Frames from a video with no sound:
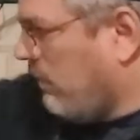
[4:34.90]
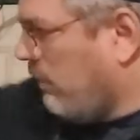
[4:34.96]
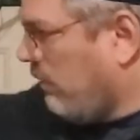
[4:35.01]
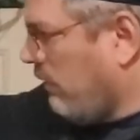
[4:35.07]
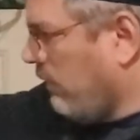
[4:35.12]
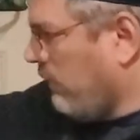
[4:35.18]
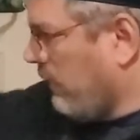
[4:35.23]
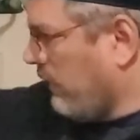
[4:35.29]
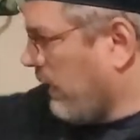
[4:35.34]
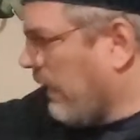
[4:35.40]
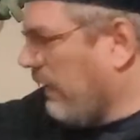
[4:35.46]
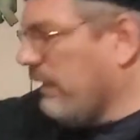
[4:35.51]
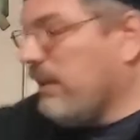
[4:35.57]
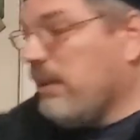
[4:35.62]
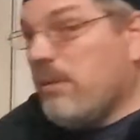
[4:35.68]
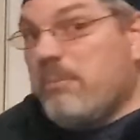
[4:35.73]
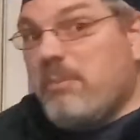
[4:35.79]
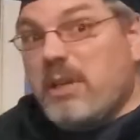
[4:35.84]
Looks like I
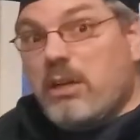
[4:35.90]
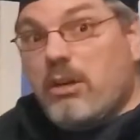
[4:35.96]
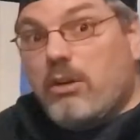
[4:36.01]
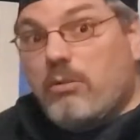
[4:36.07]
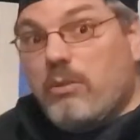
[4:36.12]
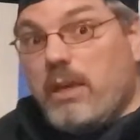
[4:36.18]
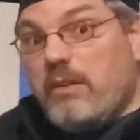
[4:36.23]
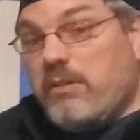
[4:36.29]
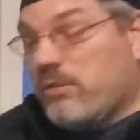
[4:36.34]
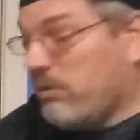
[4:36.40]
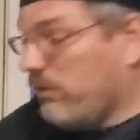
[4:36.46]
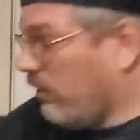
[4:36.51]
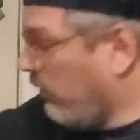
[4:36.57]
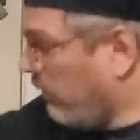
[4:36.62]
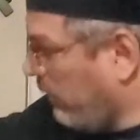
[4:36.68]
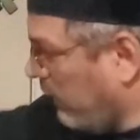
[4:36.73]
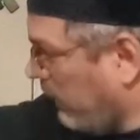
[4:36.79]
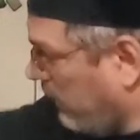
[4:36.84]
need a bigger eraser,
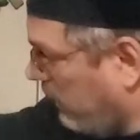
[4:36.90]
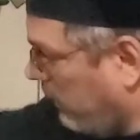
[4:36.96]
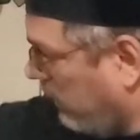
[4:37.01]
don't